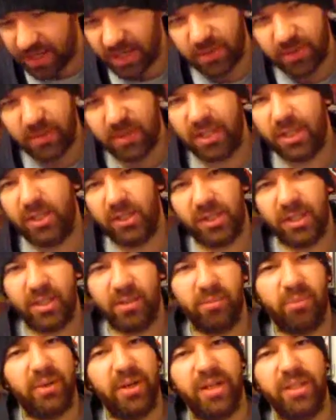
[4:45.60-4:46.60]
didn't really look at
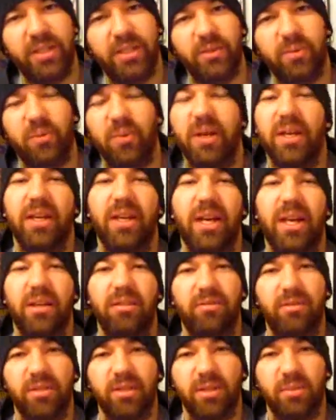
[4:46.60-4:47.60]
the price when I
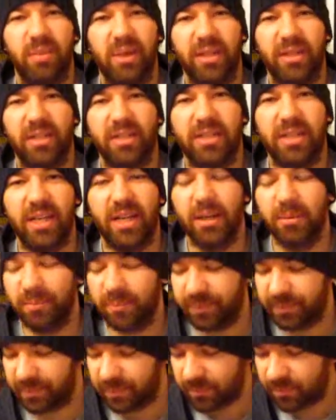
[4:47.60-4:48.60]
first picked this up,
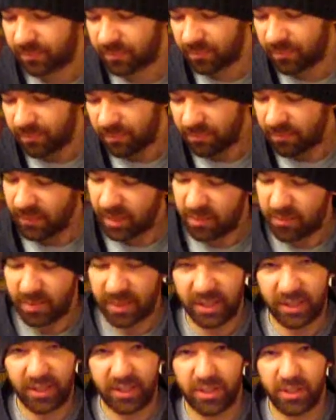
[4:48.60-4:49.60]

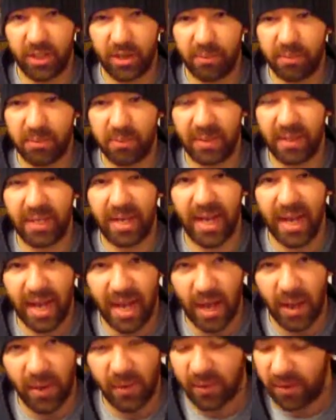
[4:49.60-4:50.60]
but it disturbs me
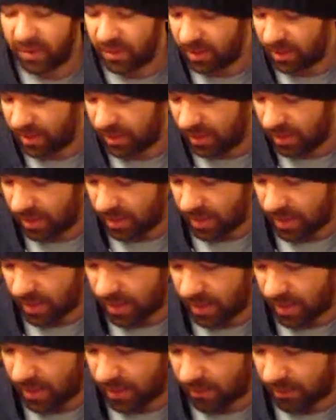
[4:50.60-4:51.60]
now.
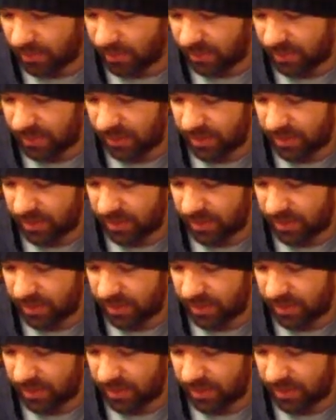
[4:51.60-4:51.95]
Um,